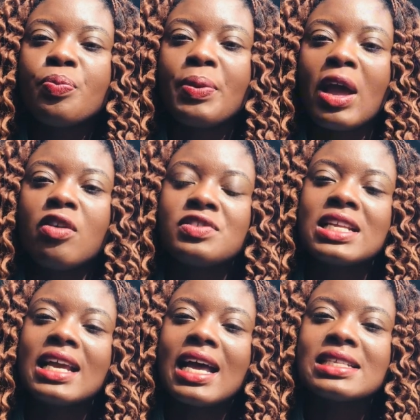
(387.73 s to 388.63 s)
pair of
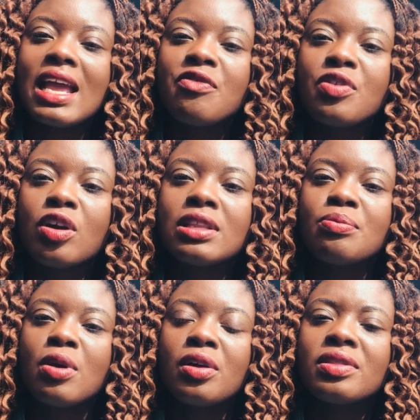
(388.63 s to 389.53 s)
sneakers every other
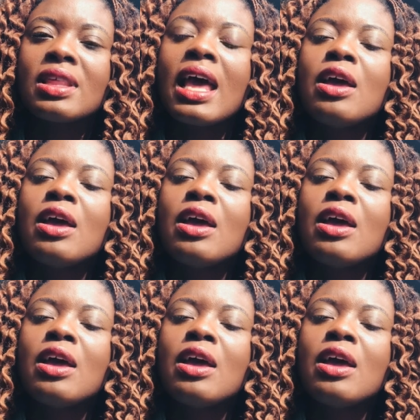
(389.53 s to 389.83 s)
month